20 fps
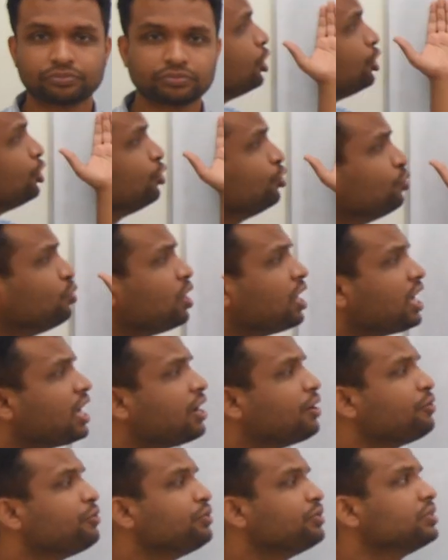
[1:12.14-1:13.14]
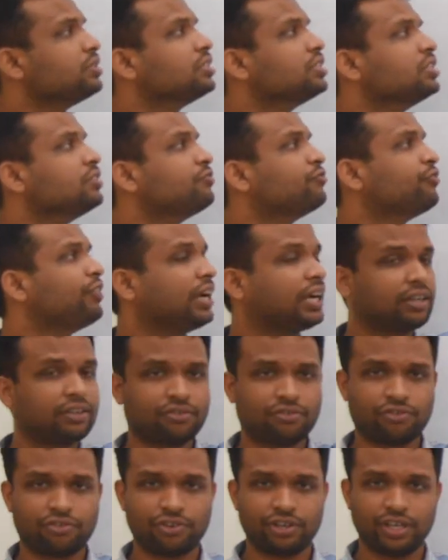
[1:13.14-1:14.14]
You have a
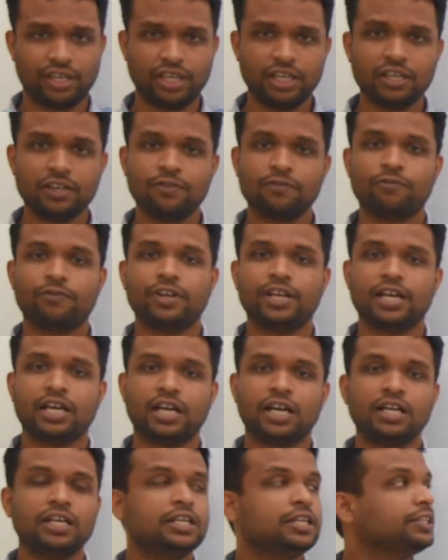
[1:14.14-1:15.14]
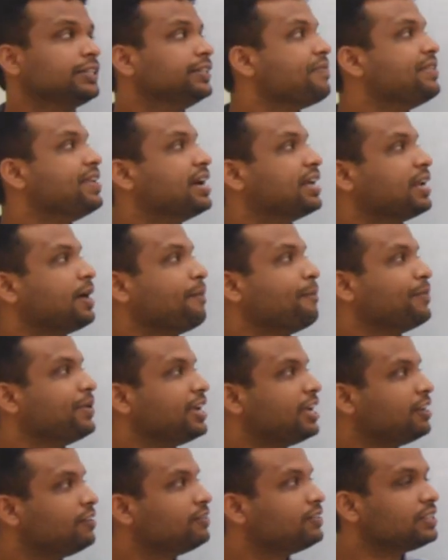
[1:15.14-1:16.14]
factory where there are
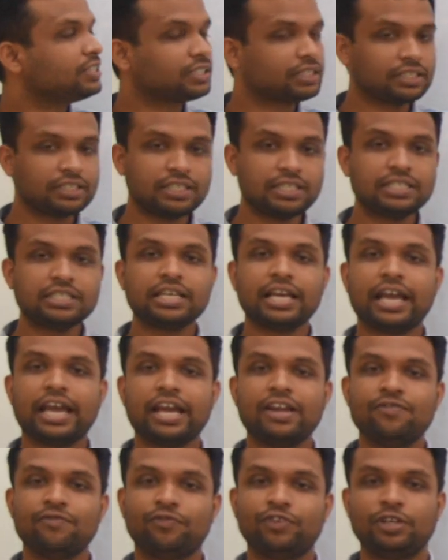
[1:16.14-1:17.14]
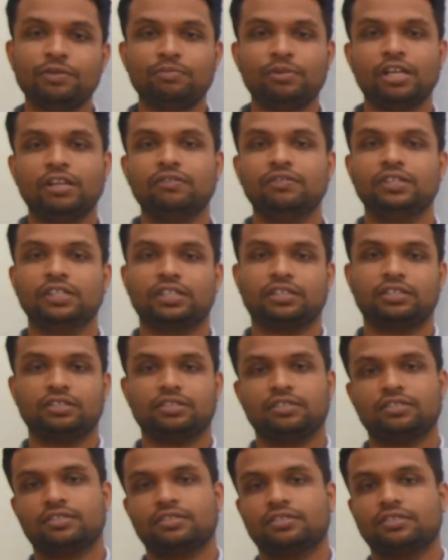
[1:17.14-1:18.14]
male workers and female
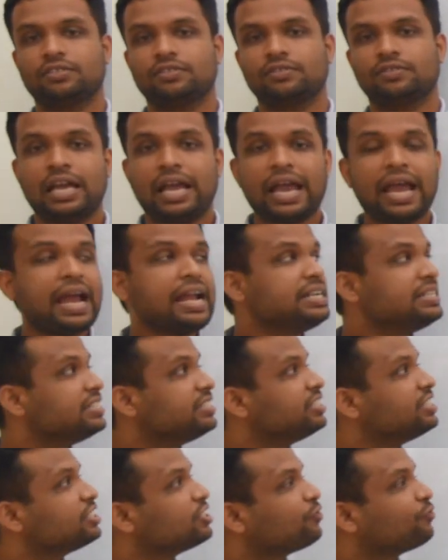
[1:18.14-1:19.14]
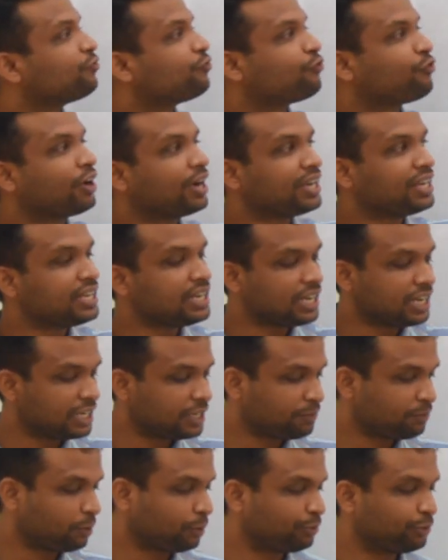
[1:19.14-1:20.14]
workers. And this is a
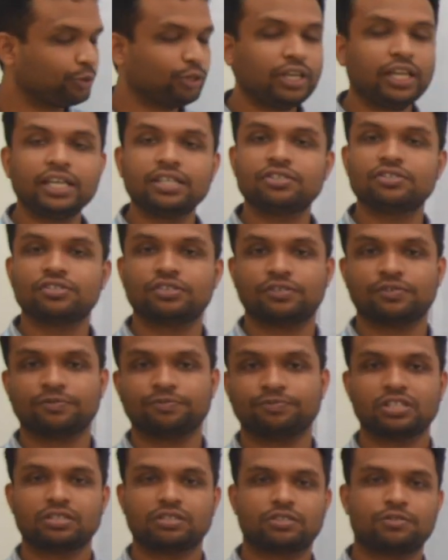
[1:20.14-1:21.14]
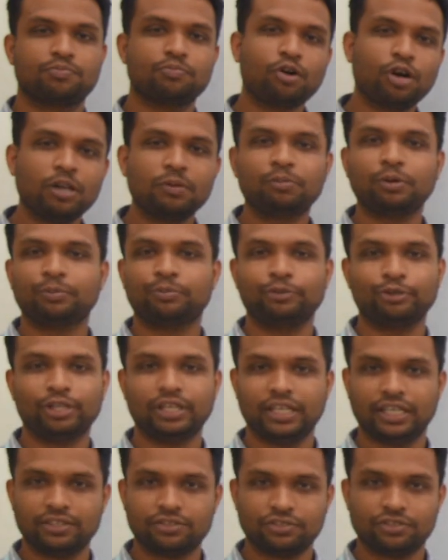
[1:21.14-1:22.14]
finite population, small
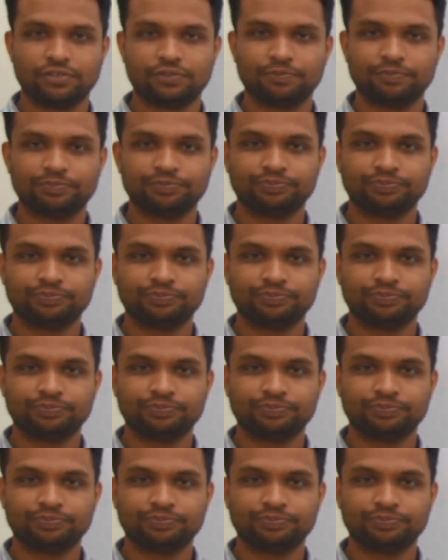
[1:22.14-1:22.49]
population.